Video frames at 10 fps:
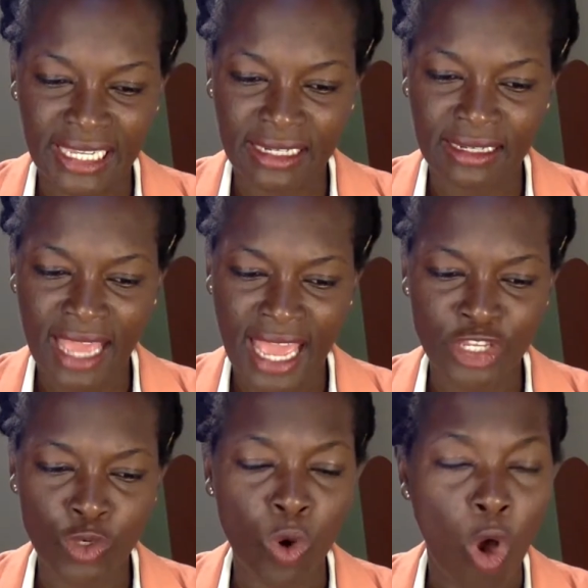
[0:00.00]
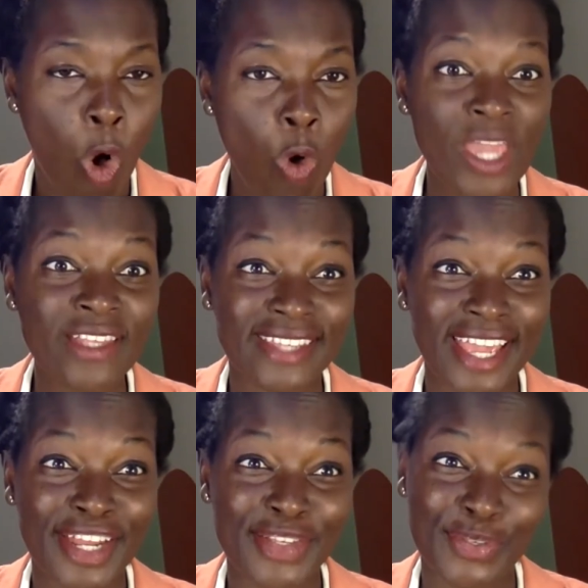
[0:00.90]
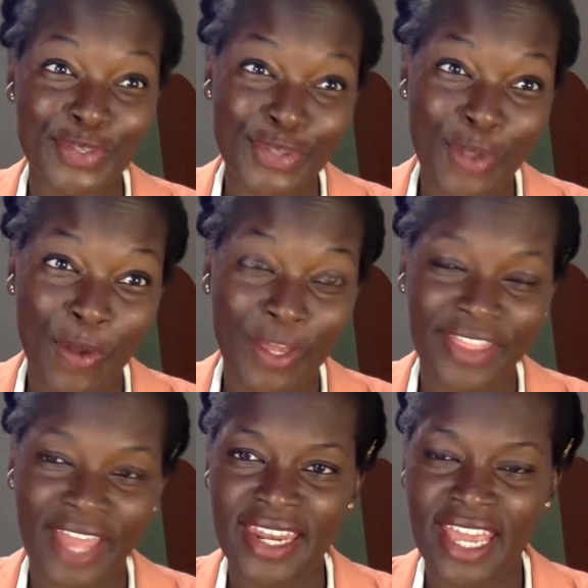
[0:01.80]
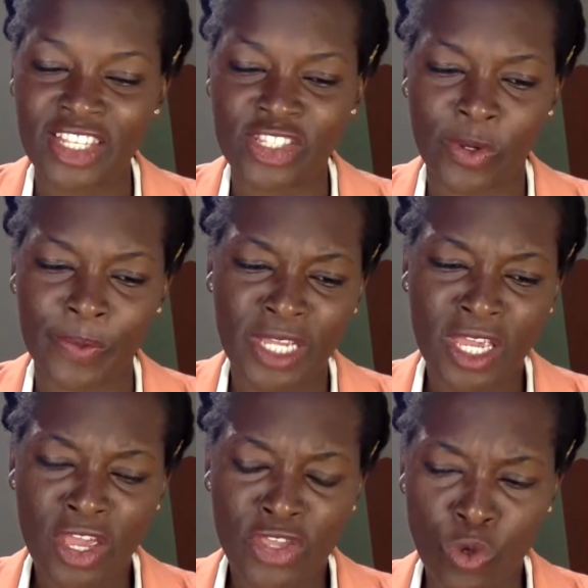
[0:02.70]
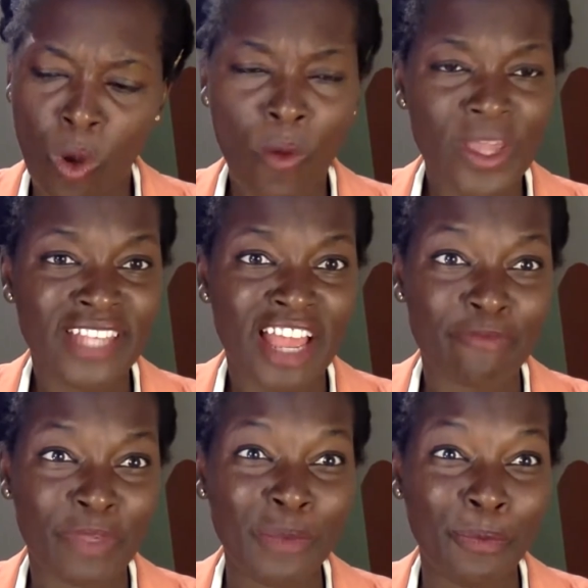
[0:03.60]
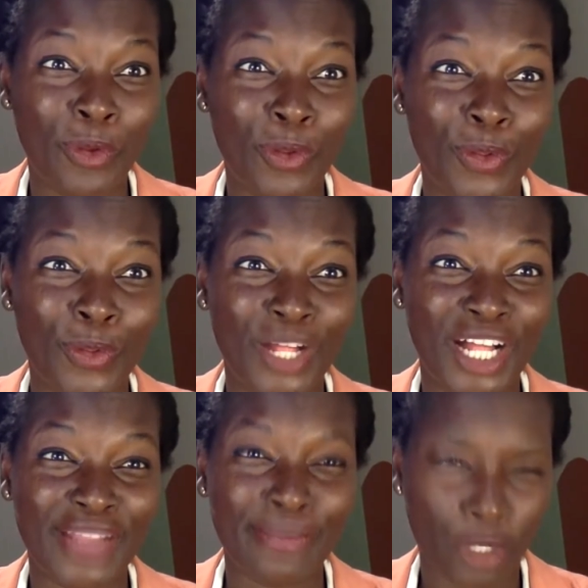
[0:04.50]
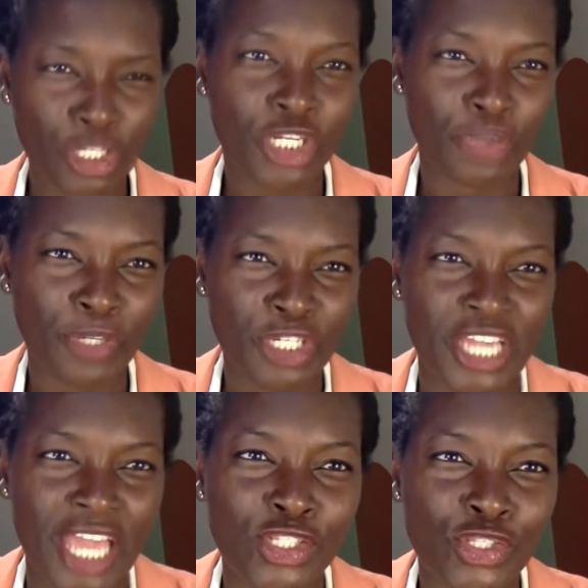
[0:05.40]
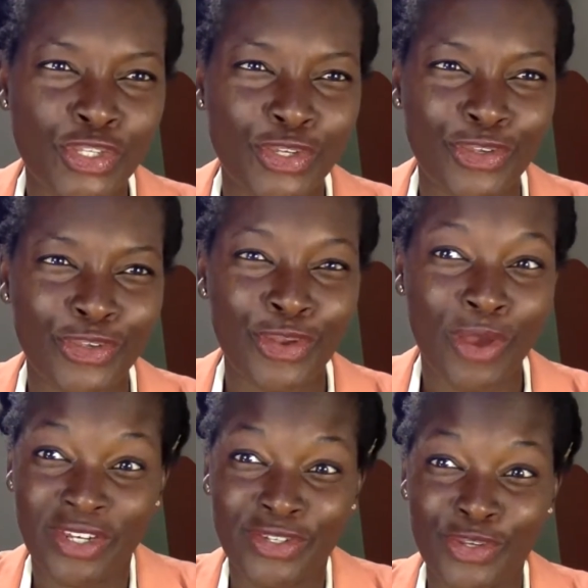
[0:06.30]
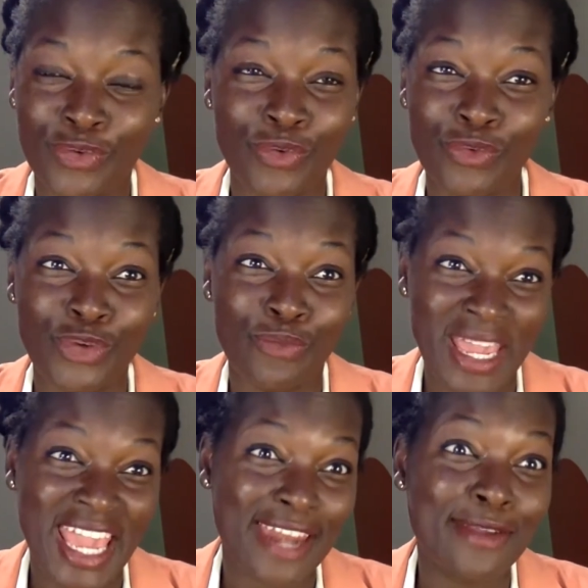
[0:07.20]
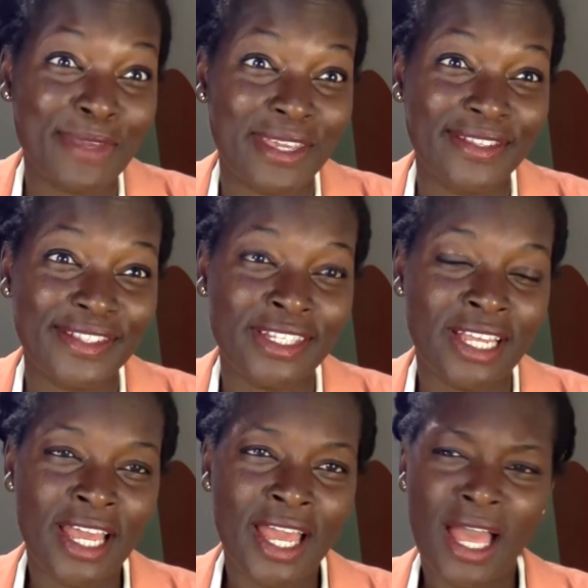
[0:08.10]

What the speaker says: in. And you always get, as you saw in that excerpt, you always have people push against you, and you make enemies.